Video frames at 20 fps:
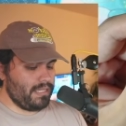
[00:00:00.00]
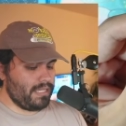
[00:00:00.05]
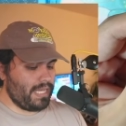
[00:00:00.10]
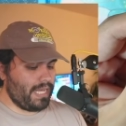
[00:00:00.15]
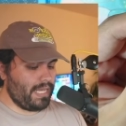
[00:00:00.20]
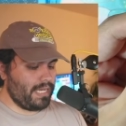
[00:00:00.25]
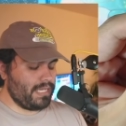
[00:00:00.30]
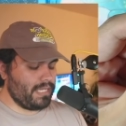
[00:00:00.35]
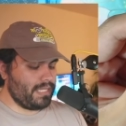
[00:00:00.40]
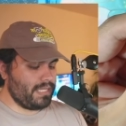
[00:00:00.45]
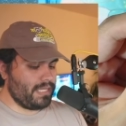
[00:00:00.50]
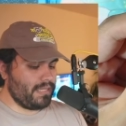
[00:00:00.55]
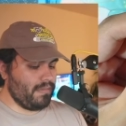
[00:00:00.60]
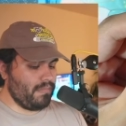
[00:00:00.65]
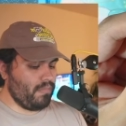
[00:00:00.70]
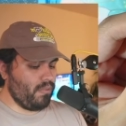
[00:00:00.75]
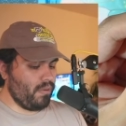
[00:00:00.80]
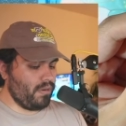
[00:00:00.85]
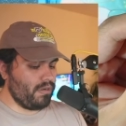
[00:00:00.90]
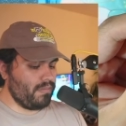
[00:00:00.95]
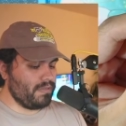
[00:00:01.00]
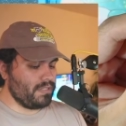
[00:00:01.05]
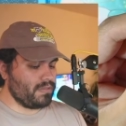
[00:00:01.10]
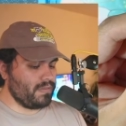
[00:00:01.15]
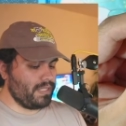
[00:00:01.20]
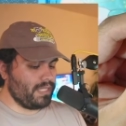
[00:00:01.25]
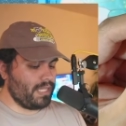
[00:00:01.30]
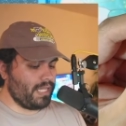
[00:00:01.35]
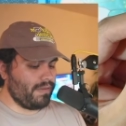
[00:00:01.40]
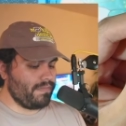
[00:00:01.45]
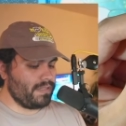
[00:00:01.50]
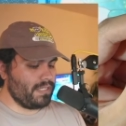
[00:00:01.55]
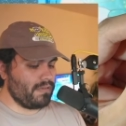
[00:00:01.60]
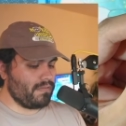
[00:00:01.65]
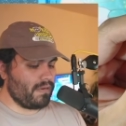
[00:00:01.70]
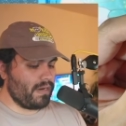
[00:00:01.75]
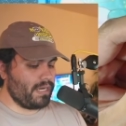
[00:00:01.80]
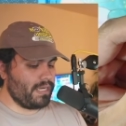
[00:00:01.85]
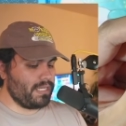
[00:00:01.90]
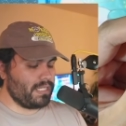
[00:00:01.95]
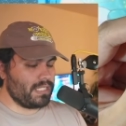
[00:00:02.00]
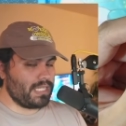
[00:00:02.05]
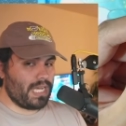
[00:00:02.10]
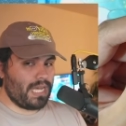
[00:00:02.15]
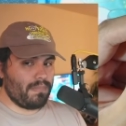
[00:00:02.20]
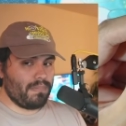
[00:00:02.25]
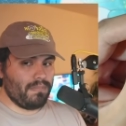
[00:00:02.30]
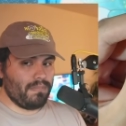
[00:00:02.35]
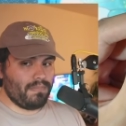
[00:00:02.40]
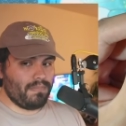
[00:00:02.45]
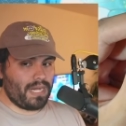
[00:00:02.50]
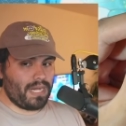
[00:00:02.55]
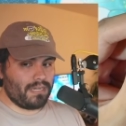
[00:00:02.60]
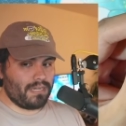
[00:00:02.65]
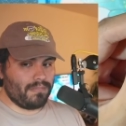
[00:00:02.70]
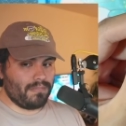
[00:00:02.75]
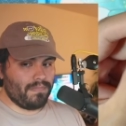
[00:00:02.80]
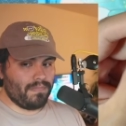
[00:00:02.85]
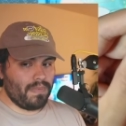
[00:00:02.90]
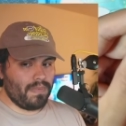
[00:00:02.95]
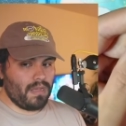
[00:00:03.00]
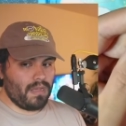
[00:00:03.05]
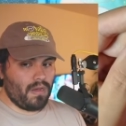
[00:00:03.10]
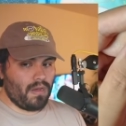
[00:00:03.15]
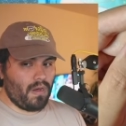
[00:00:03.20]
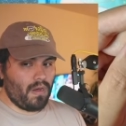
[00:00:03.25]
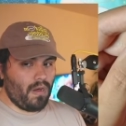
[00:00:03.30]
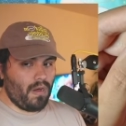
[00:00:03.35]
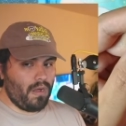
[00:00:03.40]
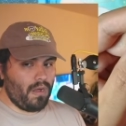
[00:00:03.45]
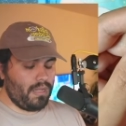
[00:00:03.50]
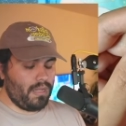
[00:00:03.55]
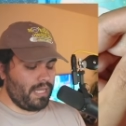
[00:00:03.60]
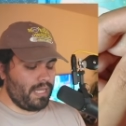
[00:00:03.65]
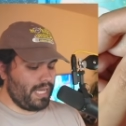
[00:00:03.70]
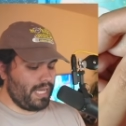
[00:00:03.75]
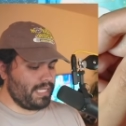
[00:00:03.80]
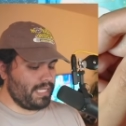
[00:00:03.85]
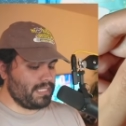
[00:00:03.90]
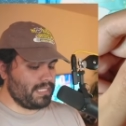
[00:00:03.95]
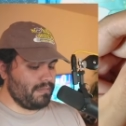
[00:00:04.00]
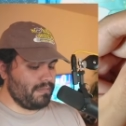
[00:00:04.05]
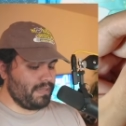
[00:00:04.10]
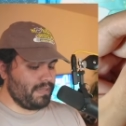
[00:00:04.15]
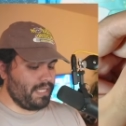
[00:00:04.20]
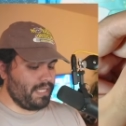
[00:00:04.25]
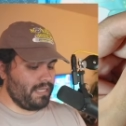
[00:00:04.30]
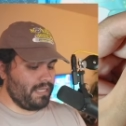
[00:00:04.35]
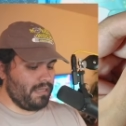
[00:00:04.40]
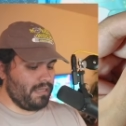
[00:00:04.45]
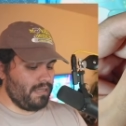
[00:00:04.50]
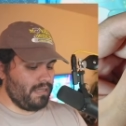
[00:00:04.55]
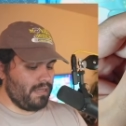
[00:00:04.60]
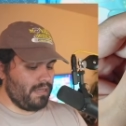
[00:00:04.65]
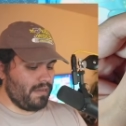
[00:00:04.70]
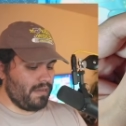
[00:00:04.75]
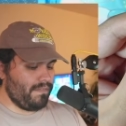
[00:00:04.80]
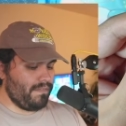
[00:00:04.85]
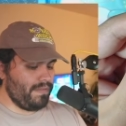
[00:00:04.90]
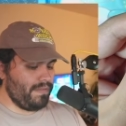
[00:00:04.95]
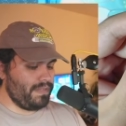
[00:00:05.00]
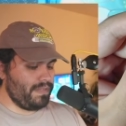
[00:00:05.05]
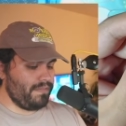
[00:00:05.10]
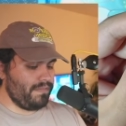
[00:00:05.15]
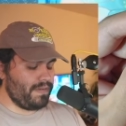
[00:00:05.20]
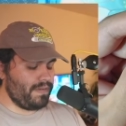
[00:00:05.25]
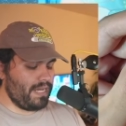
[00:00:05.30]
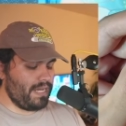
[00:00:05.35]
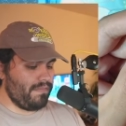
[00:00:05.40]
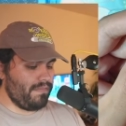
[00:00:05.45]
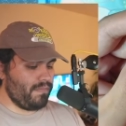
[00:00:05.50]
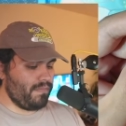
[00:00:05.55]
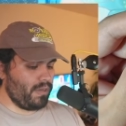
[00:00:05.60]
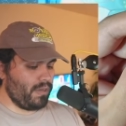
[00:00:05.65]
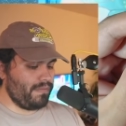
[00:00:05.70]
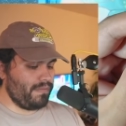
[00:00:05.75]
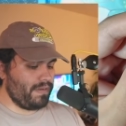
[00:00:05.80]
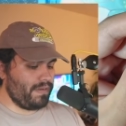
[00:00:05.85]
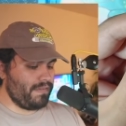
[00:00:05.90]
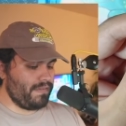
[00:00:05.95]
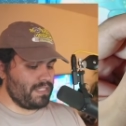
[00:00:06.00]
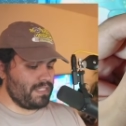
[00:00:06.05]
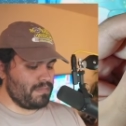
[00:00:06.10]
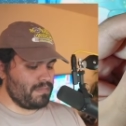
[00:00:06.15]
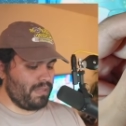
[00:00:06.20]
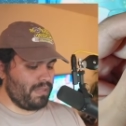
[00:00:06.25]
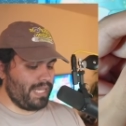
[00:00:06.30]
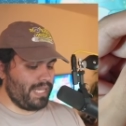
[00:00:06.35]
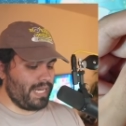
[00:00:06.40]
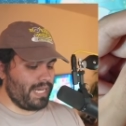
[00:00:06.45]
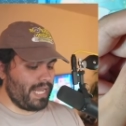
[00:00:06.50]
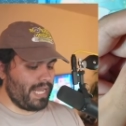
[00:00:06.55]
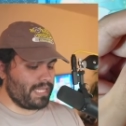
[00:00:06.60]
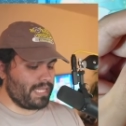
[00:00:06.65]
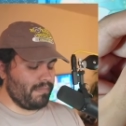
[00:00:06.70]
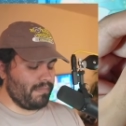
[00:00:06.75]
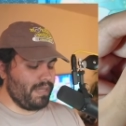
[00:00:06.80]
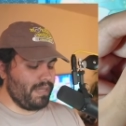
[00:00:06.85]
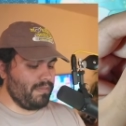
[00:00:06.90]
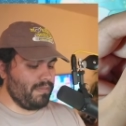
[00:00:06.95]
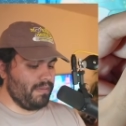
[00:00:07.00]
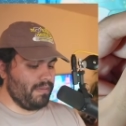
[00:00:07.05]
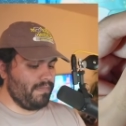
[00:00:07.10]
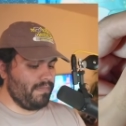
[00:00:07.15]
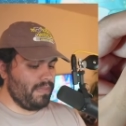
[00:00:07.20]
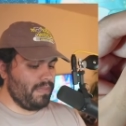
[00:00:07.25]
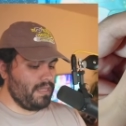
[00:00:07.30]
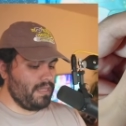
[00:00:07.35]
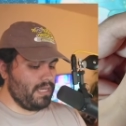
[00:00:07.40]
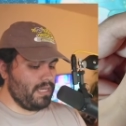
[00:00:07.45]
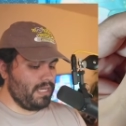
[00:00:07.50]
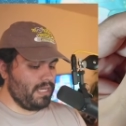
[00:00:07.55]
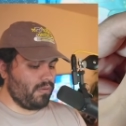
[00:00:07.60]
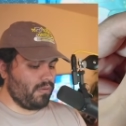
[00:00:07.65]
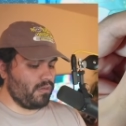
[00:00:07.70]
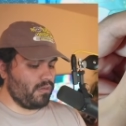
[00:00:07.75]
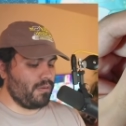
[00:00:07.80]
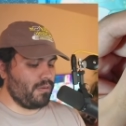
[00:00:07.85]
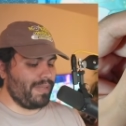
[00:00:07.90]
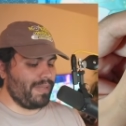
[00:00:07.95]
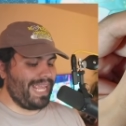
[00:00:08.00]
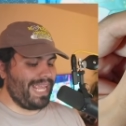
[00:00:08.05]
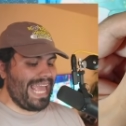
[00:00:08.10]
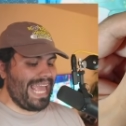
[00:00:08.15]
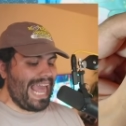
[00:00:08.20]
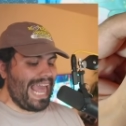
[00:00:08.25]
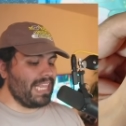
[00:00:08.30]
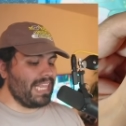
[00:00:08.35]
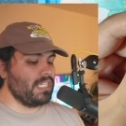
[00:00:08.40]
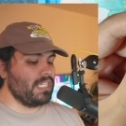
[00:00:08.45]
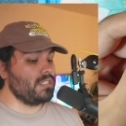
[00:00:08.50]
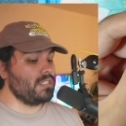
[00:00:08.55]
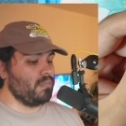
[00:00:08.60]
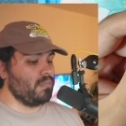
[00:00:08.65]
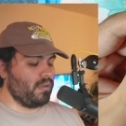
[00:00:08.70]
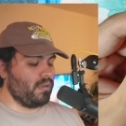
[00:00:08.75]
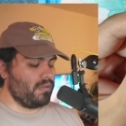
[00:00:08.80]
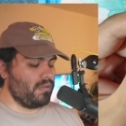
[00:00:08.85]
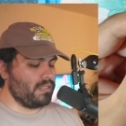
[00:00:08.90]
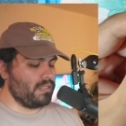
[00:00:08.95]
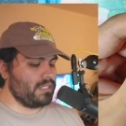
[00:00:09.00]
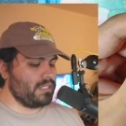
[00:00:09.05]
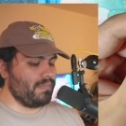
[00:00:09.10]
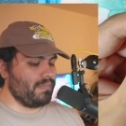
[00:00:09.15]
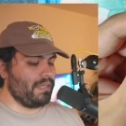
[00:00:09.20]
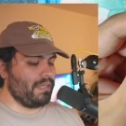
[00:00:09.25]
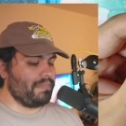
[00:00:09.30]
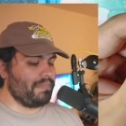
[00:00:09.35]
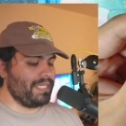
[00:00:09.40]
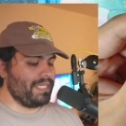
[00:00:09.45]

that the border between left and right, top and bottom, all has to be 55-45 split at the minimum in order to be eligible to be a